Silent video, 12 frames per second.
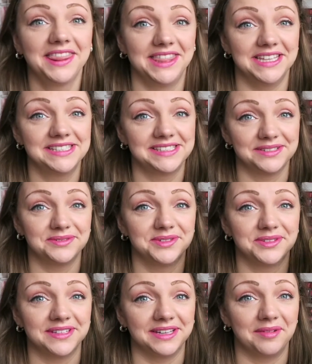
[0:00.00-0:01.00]
There's still
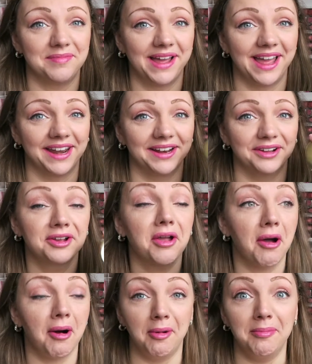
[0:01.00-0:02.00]
nothing on my hand, look.
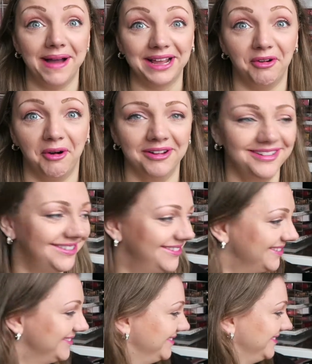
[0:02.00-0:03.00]
Oh my god.
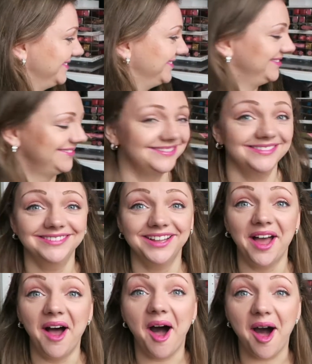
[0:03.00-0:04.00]

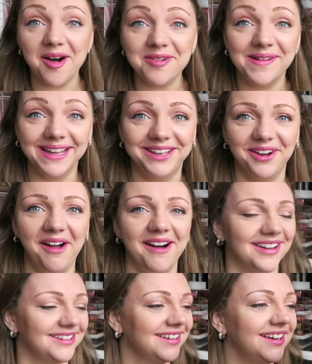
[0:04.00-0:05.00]
oh my
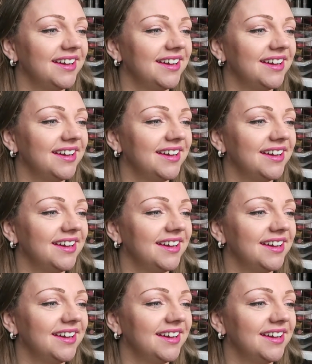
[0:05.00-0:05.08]
god.